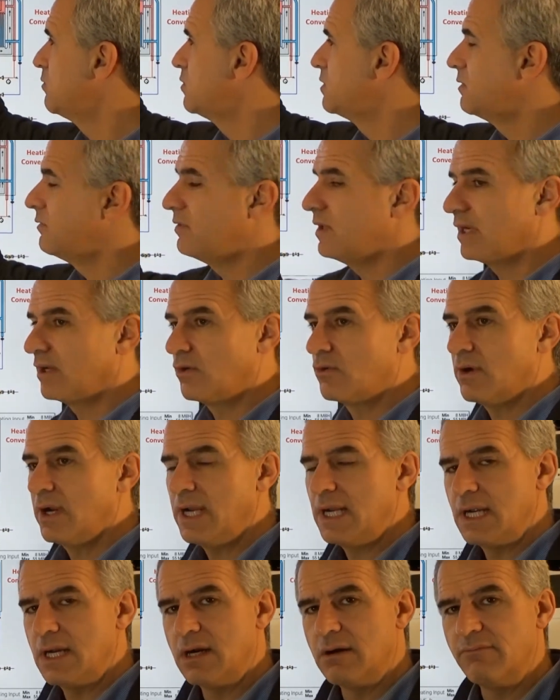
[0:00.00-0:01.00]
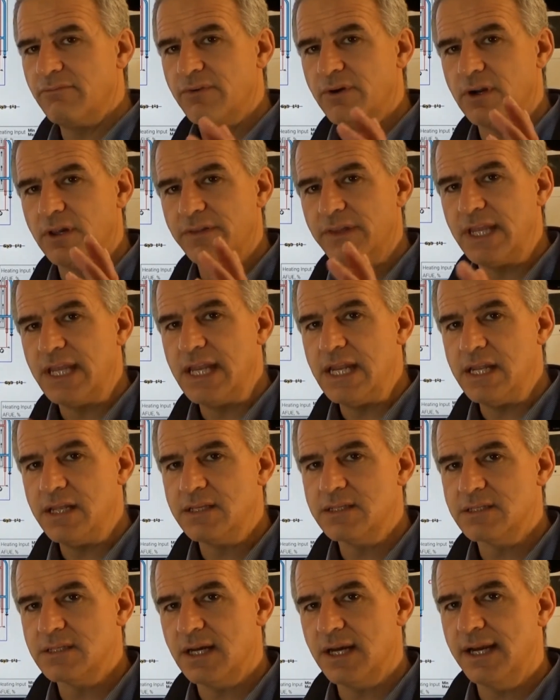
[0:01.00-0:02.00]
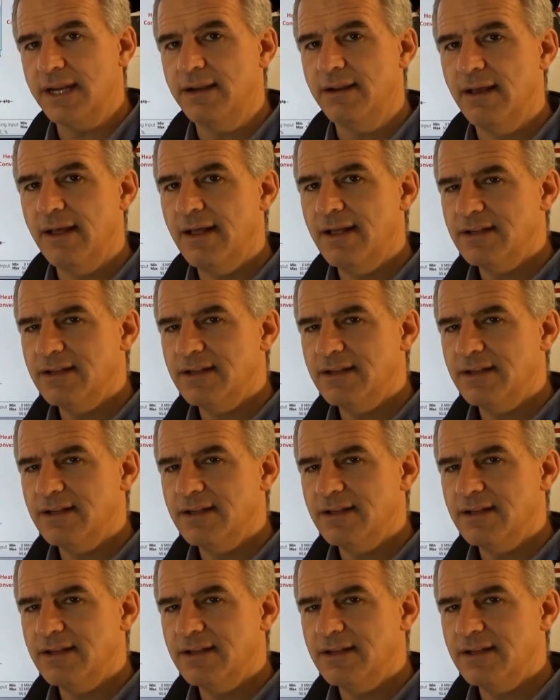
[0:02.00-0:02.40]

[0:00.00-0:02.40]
We've got great comfort on the heating side,